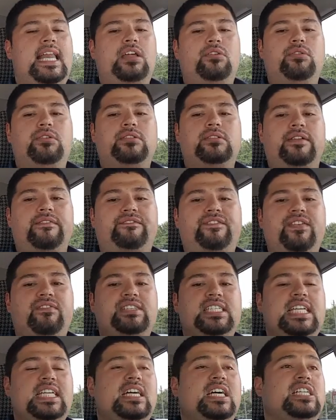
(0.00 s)
anywhere between
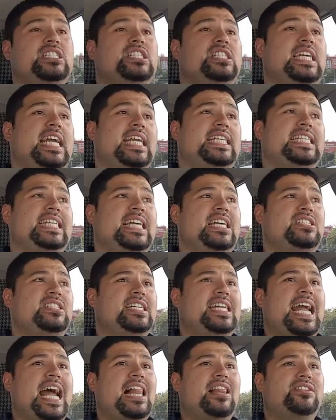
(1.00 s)
1,500 and
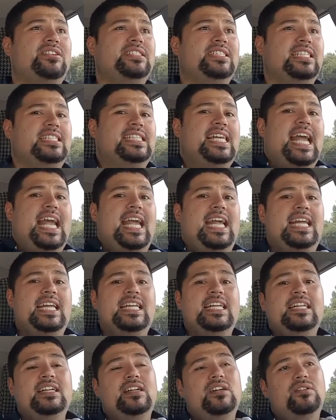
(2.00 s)
1,800 calories a day,
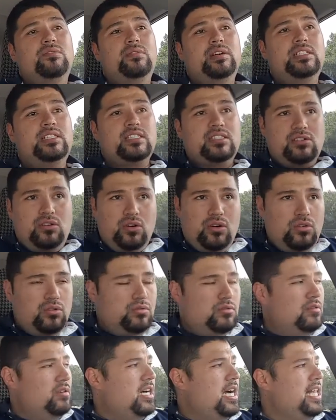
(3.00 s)
which is
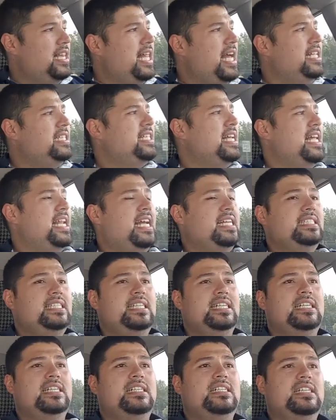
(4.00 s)
cool. I like that
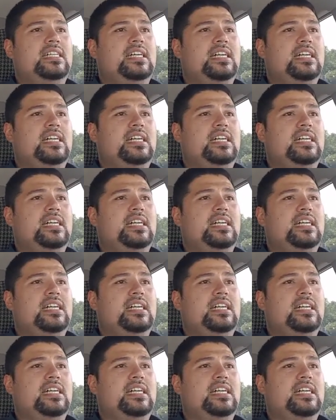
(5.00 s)
idea.